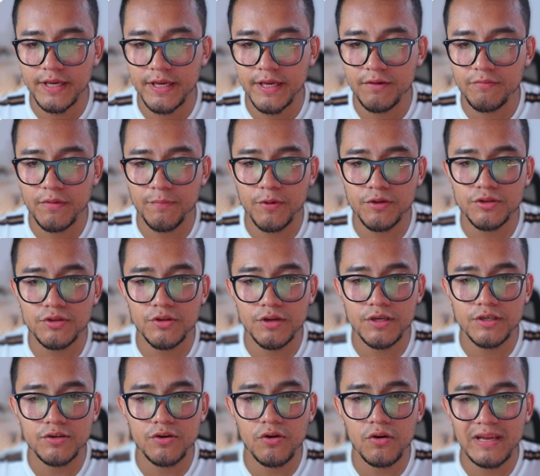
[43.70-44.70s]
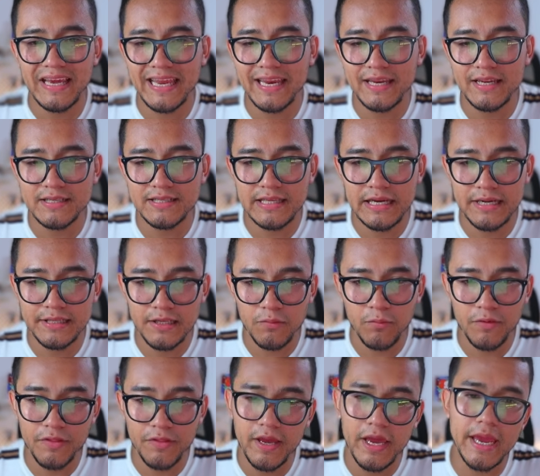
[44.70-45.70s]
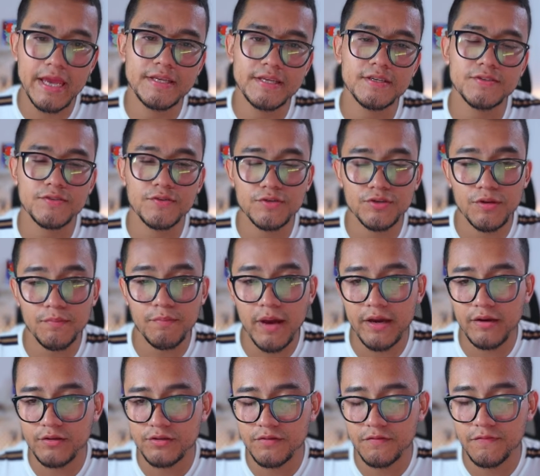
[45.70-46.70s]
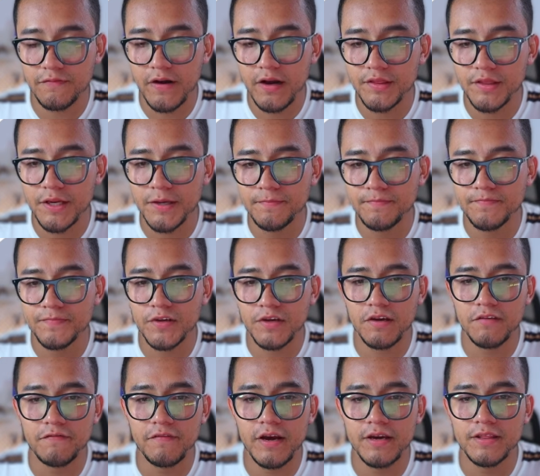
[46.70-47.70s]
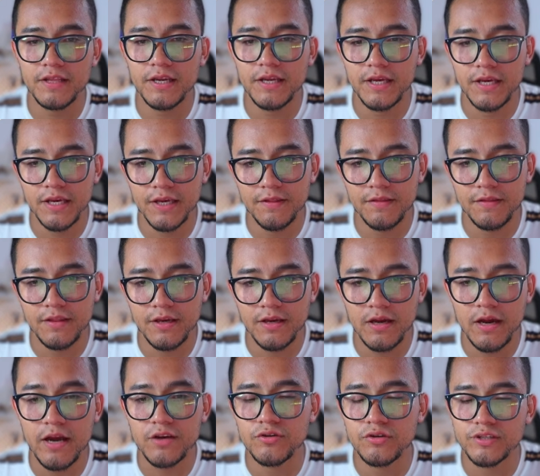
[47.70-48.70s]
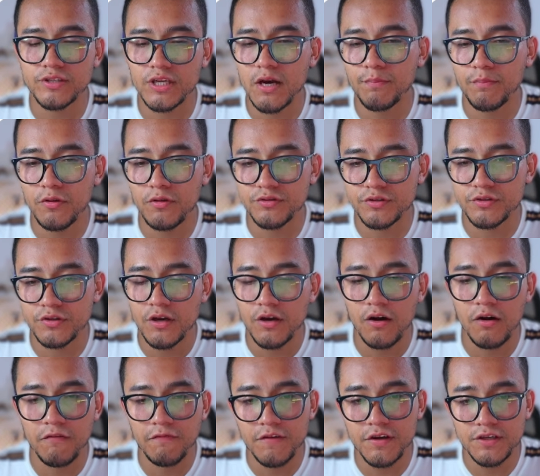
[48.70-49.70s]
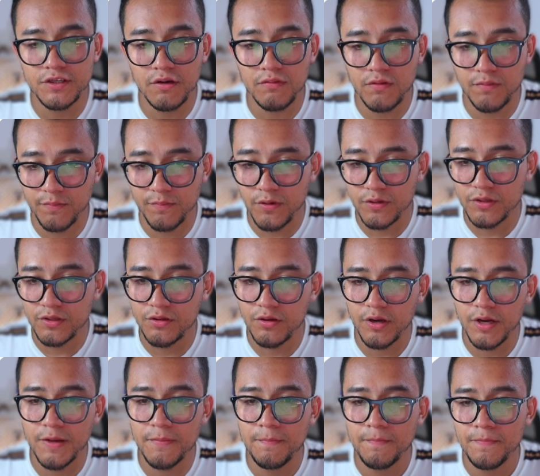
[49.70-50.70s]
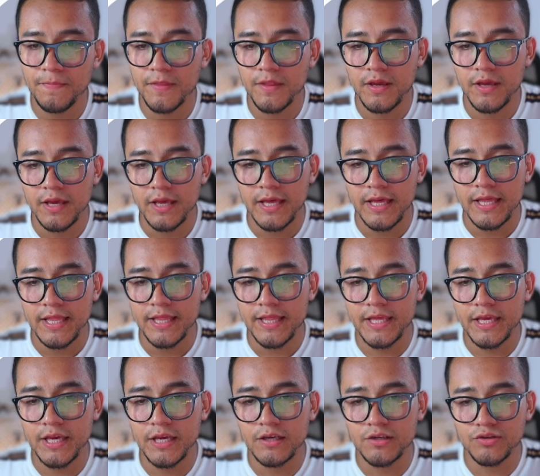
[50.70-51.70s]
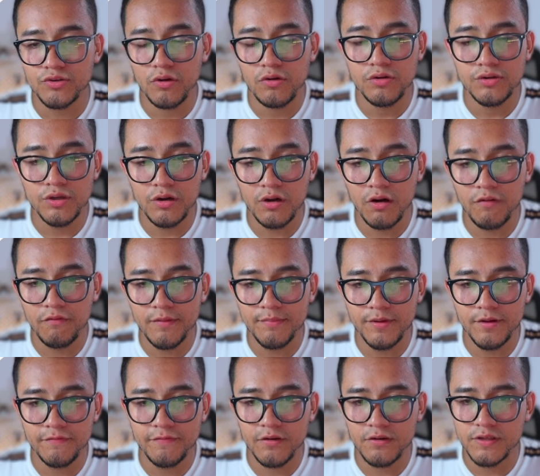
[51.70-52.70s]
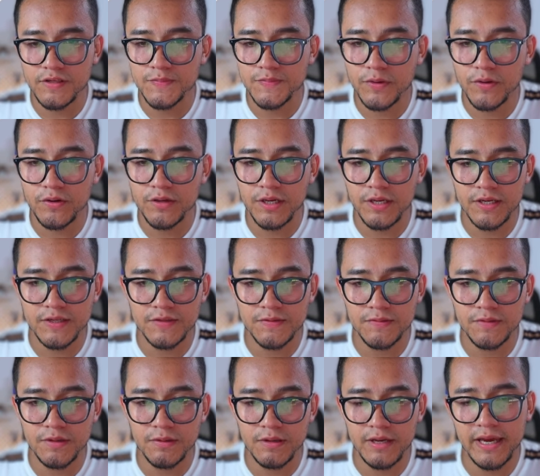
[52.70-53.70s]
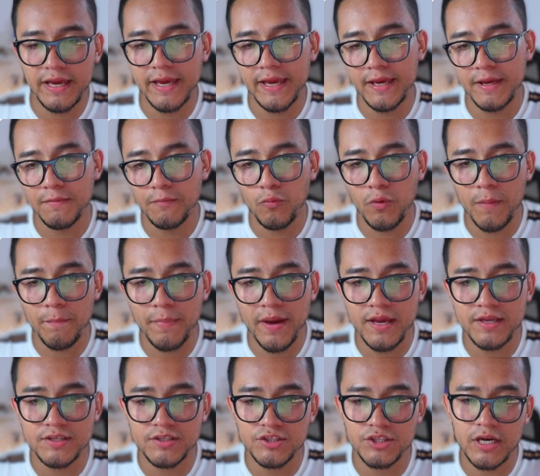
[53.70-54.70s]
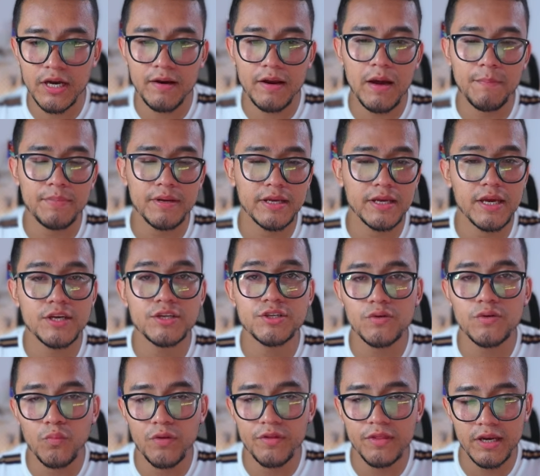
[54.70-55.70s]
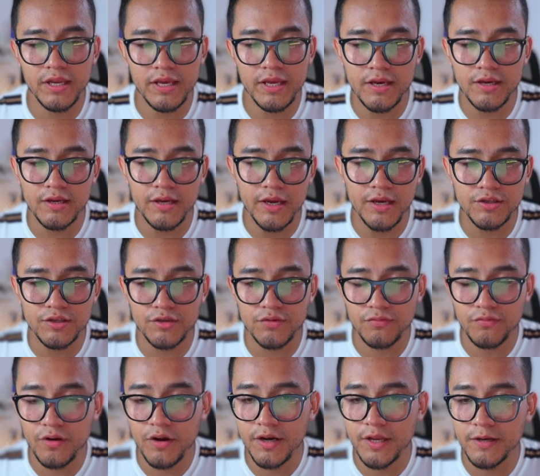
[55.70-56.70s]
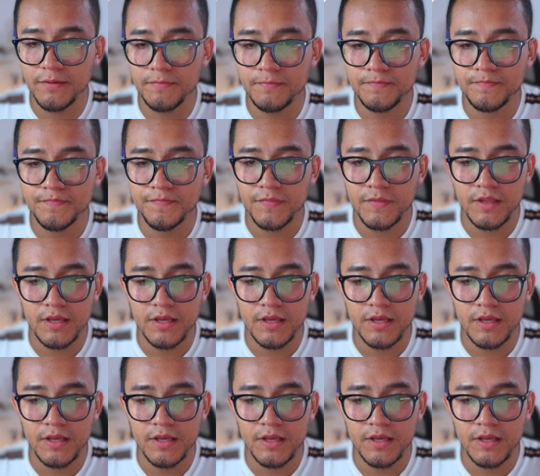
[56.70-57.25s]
the repository is called Getting Started with Agents using Microsoft Foundry. You can find it in the Azure Samples official repository. The solution overview for this project is a web-based chat application with an AI agent running,